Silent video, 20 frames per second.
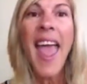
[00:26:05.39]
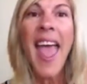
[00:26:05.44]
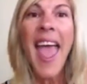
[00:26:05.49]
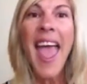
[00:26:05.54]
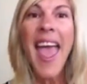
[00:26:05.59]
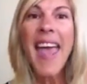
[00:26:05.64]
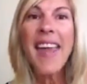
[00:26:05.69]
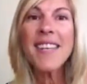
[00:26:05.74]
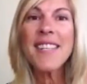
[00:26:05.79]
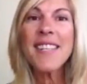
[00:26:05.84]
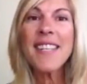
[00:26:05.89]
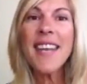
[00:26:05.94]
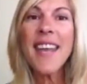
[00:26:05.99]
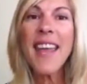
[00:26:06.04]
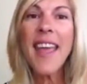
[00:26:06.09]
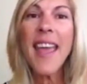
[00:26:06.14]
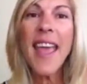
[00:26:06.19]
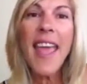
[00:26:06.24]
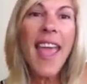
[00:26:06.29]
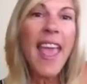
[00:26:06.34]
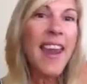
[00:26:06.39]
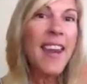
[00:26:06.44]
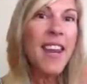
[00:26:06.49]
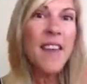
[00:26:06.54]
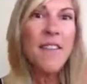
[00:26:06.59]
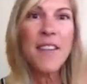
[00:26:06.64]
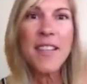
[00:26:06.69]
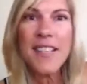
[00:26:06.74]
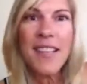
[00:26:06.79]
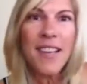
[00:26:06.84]
And any
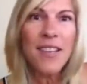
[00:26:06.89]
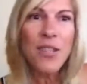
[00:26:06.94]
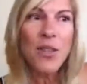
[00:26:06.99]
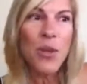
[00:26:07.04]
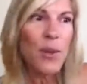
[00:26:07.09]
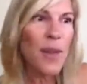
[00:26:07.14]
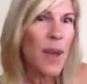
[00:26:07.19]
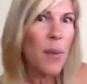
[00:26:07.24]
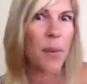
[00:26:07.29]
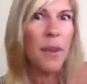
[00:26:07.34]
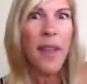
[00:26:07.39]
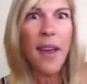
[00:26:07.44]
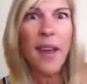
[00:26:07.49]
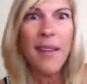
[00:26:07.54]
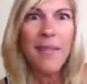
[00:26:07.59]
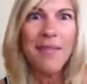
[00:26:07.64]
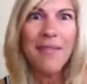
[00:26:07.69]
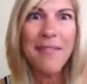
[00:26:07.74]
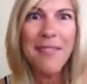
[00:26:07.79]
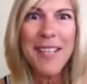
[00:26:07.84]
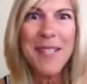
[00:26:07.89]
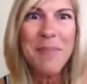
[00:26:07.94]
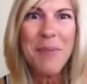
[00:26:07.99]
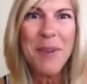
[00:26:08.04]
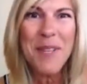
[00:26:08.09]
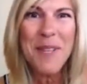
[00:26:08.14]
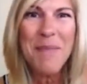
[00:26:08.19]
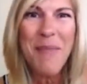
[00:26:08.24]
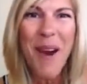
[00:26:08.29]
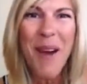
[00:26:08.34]
of us can do that without
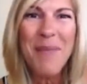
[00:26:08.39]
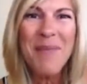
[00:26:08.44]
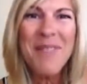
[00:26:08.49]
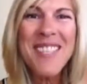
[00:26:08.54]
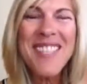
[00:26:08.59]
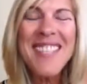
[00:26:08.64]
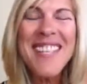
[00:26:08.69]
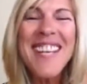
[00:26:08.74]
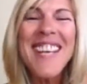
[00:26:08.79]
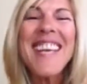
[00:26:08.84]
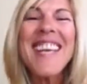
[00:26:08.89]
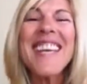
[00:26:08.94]
Facebook's prompts,